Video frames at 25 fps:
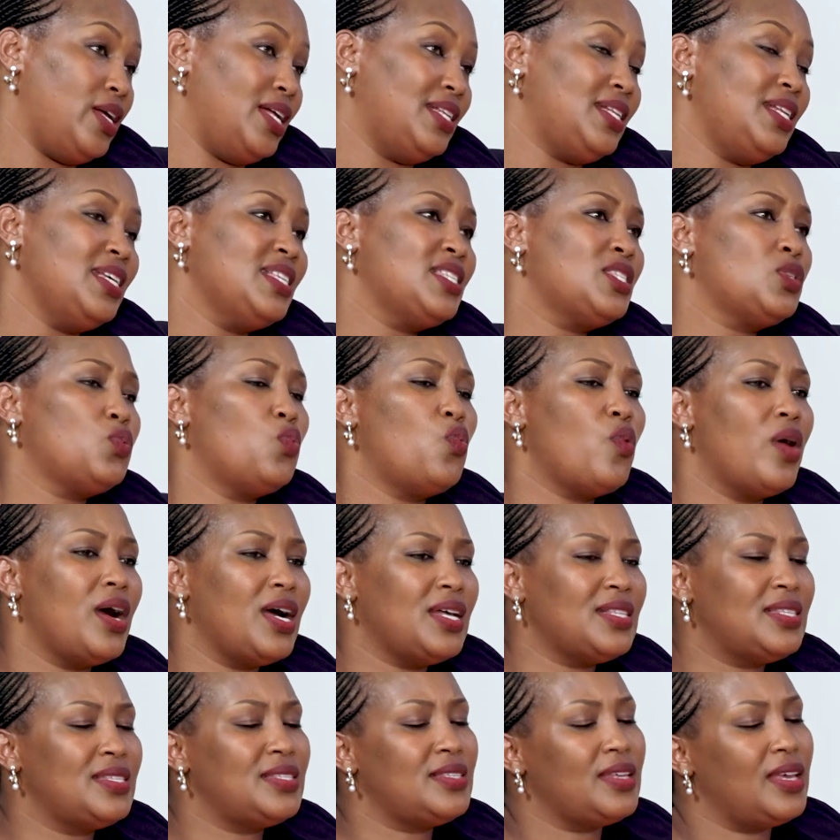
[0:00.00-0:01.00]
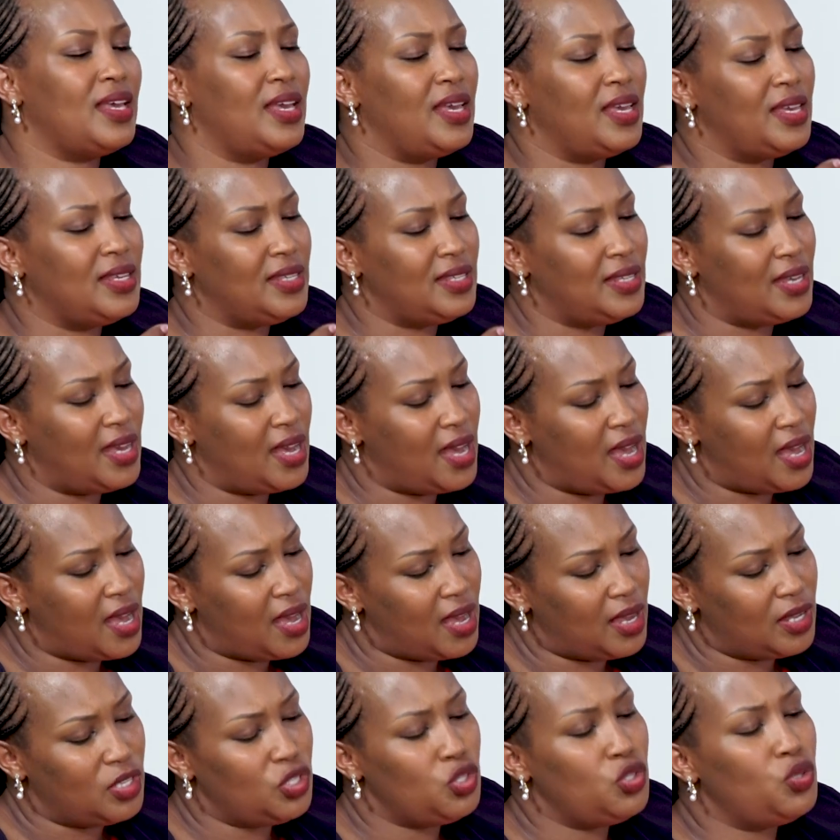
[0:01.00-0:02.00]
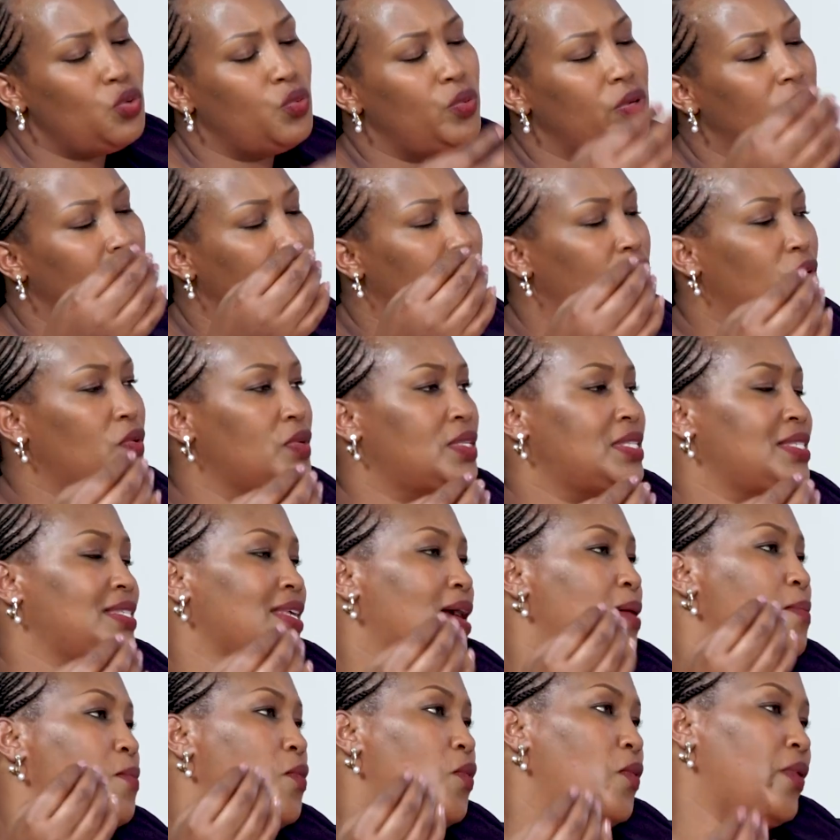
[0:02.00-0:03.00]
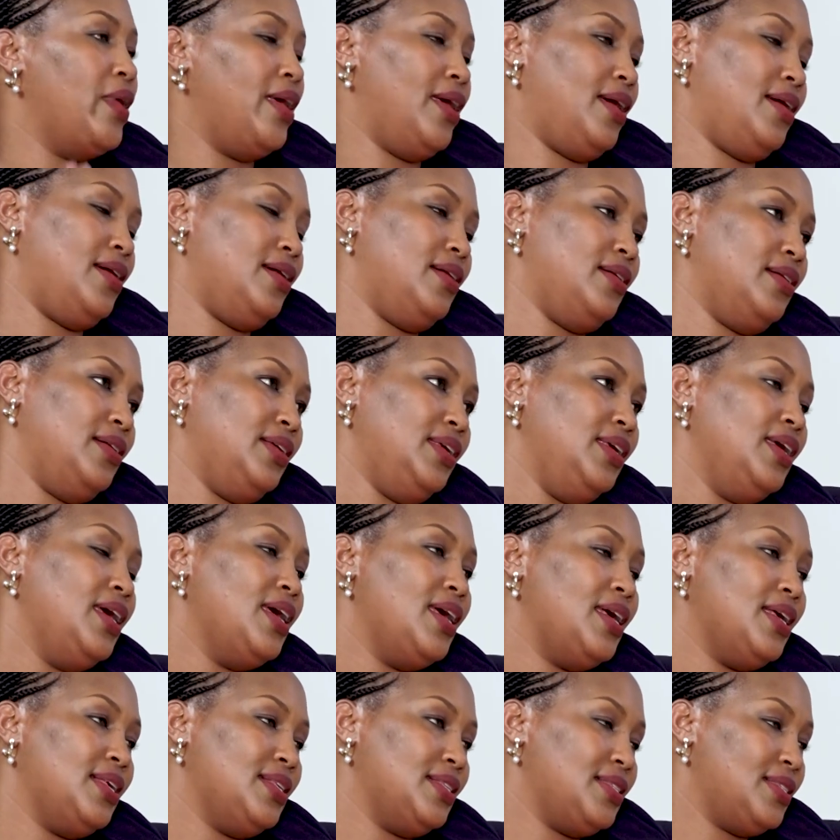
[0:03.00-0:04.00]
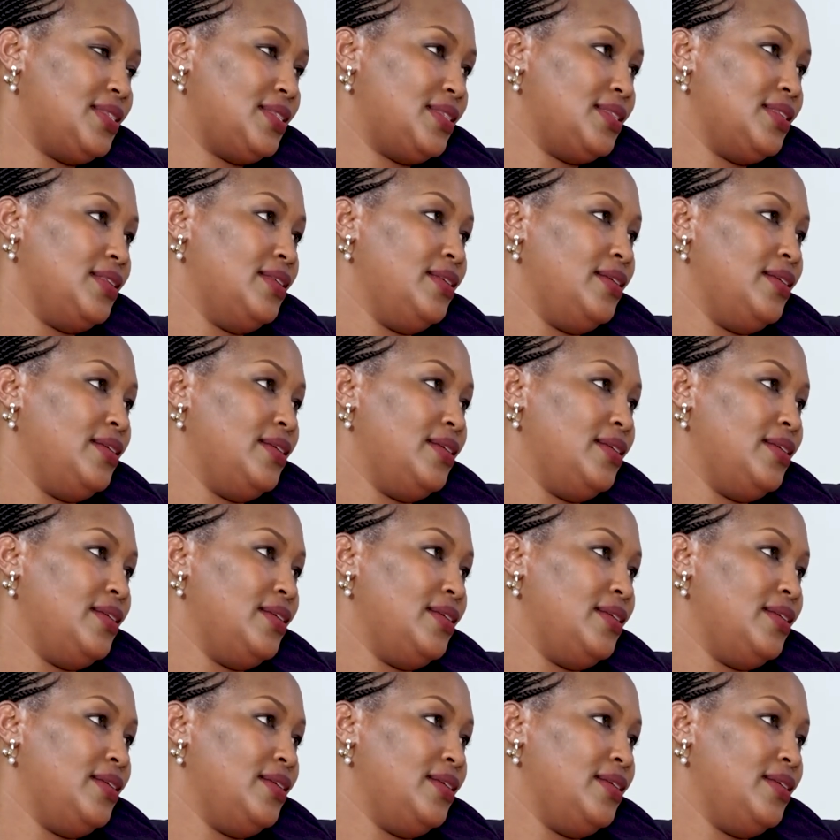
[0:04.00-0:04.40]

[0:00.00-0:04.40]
At least once a year, you will go somewhere. Yes.